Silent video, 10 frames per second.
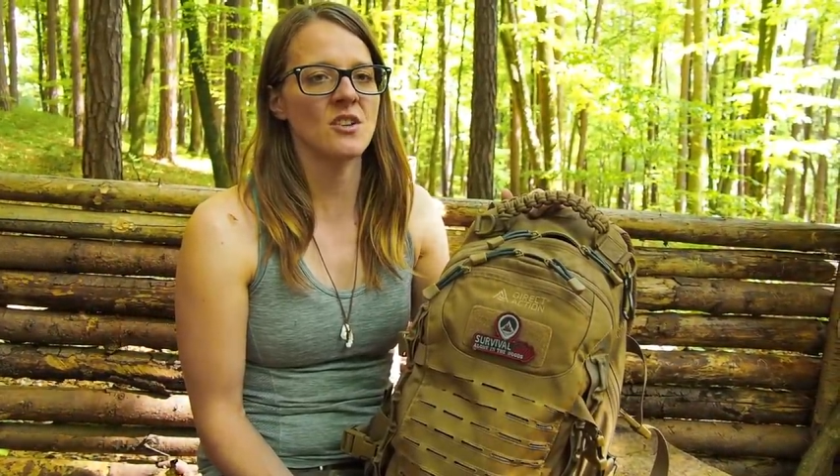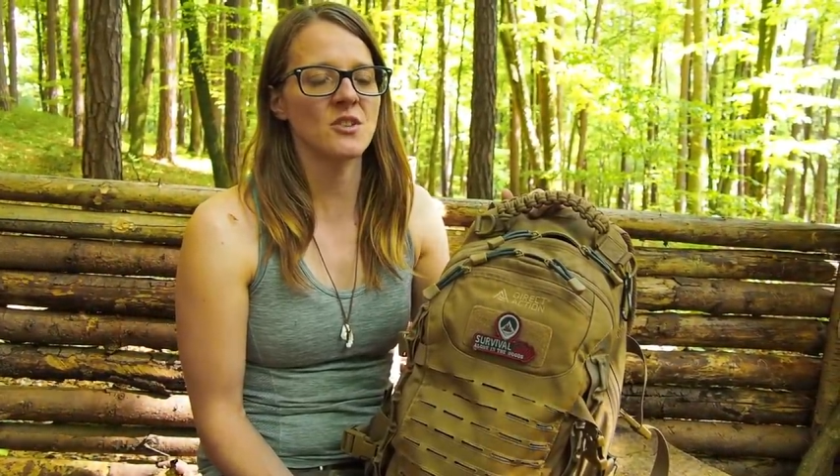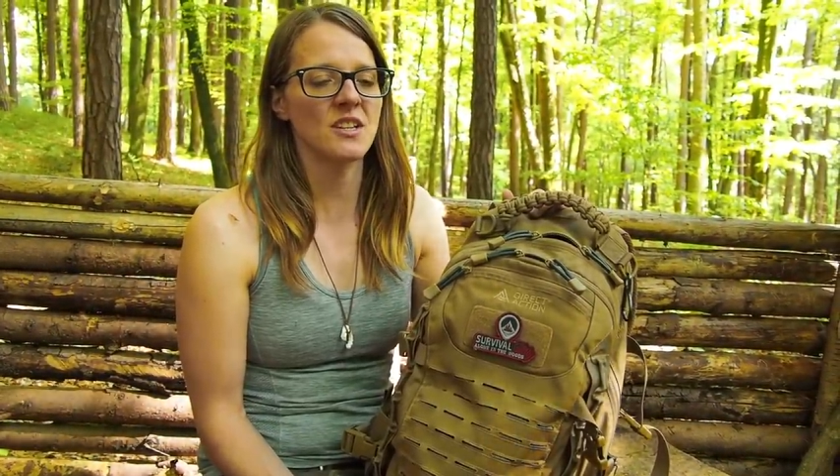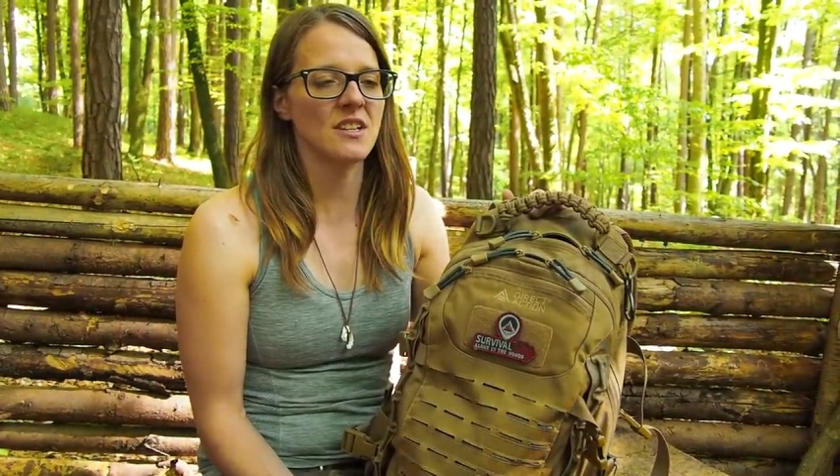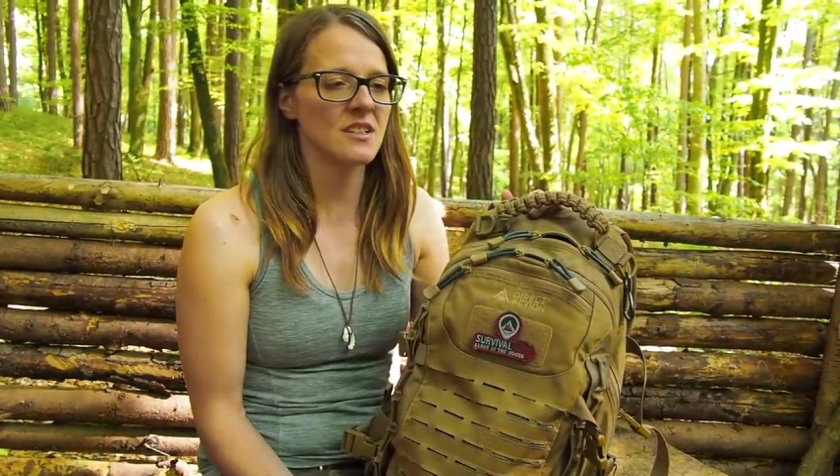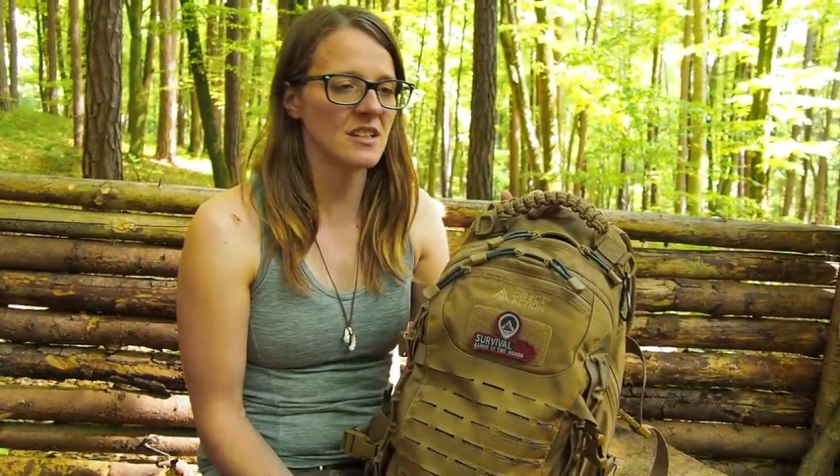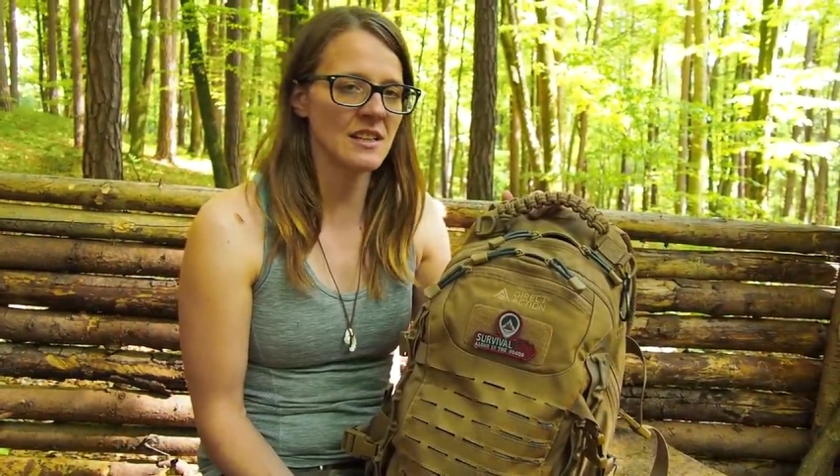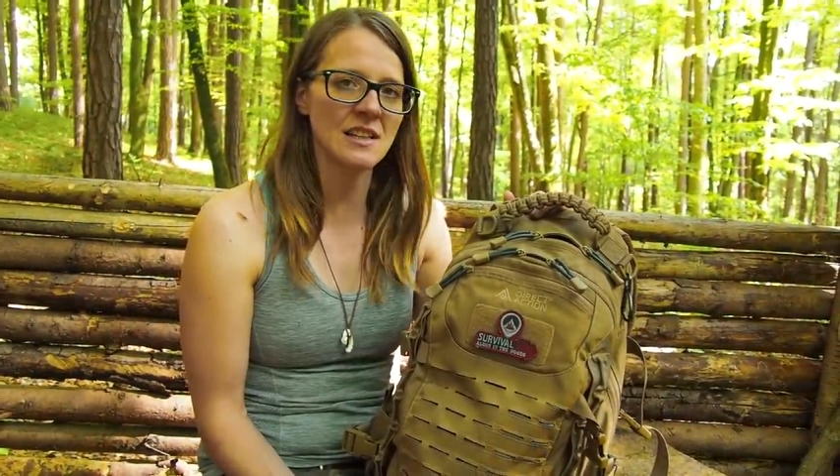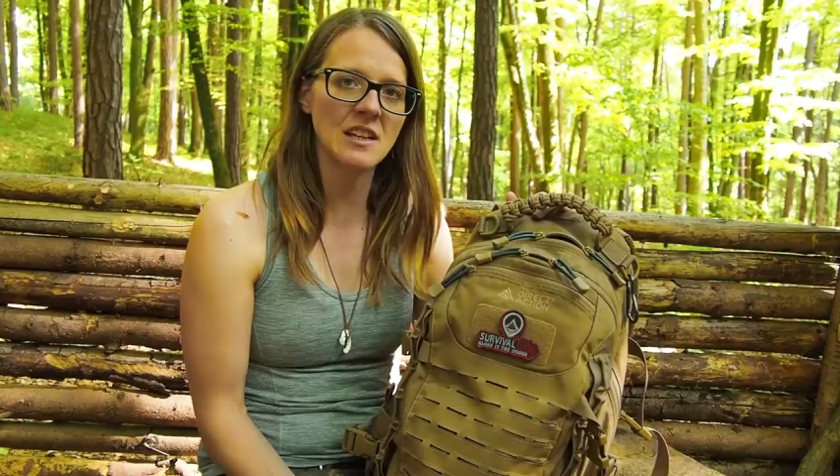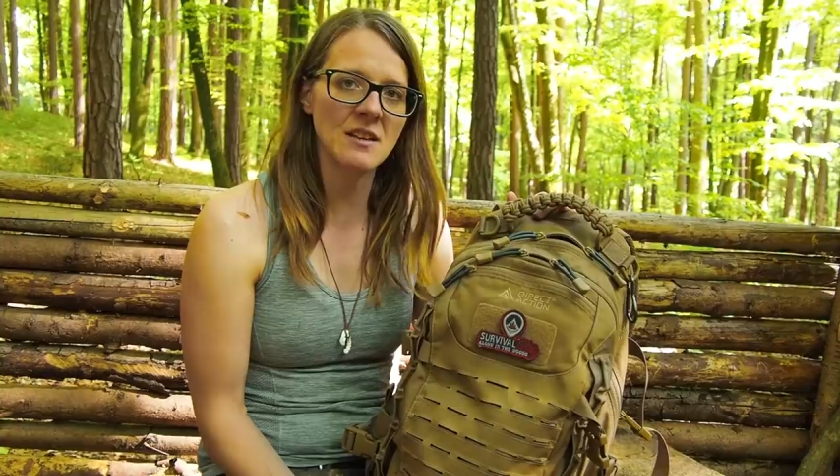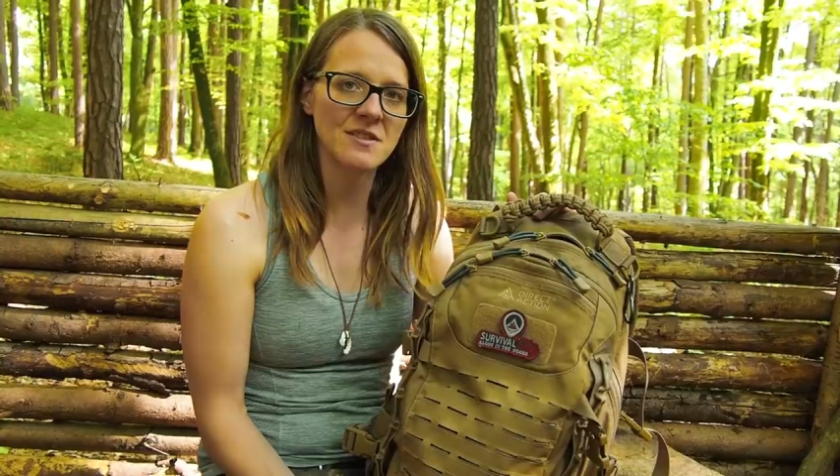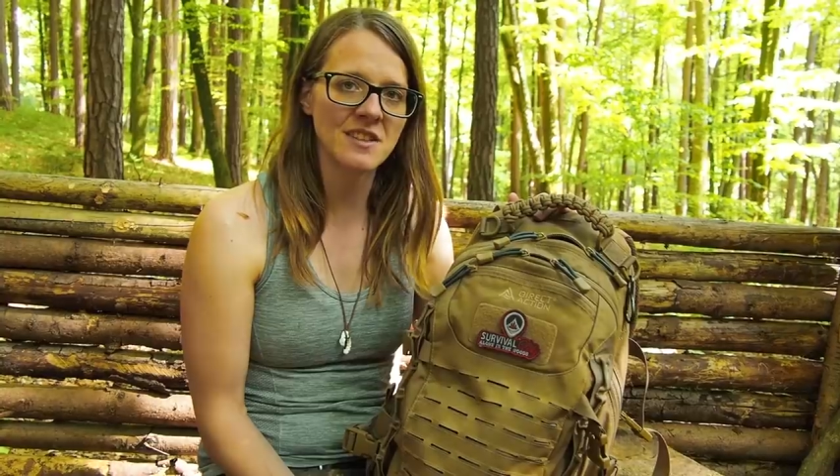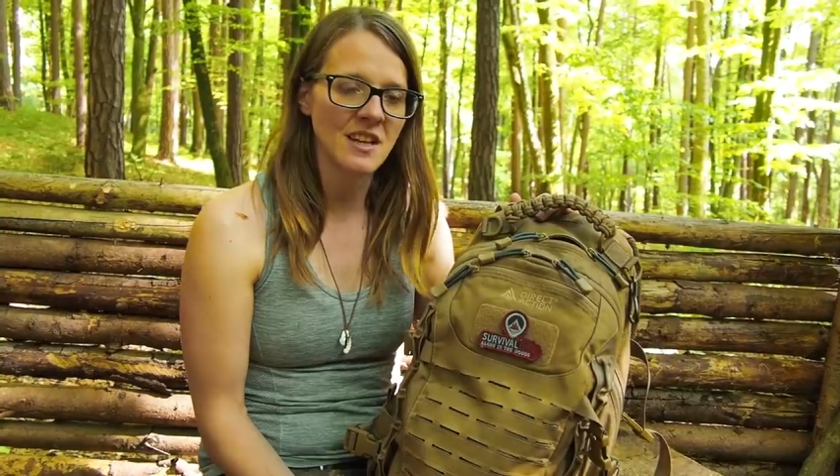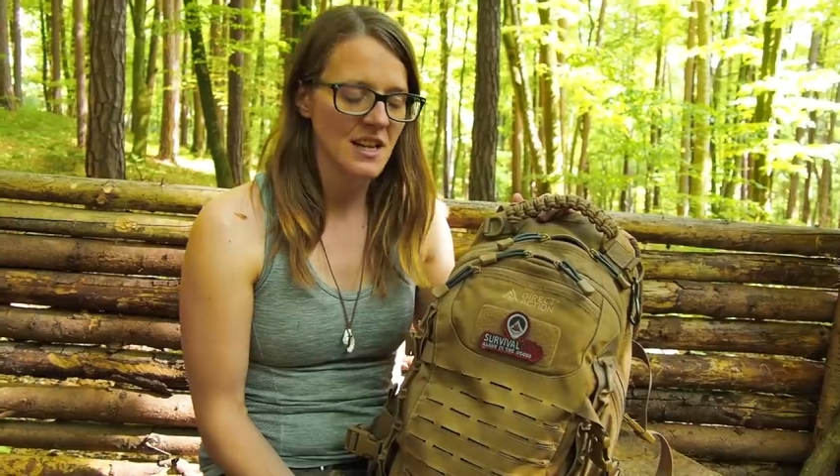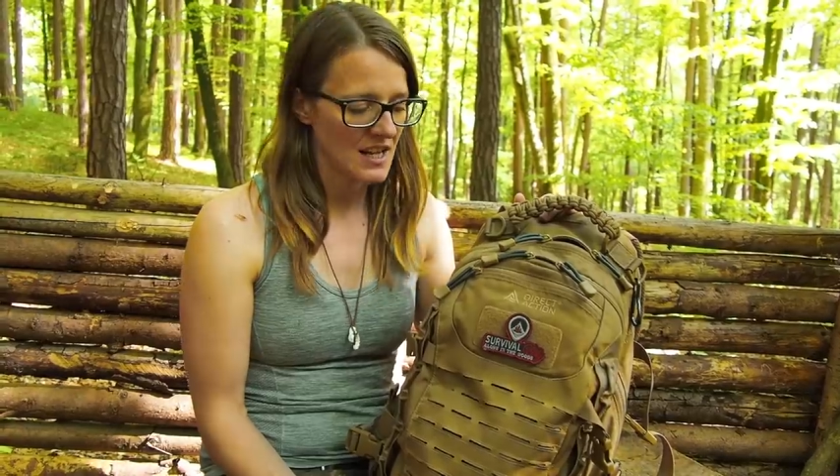onto it and leaves,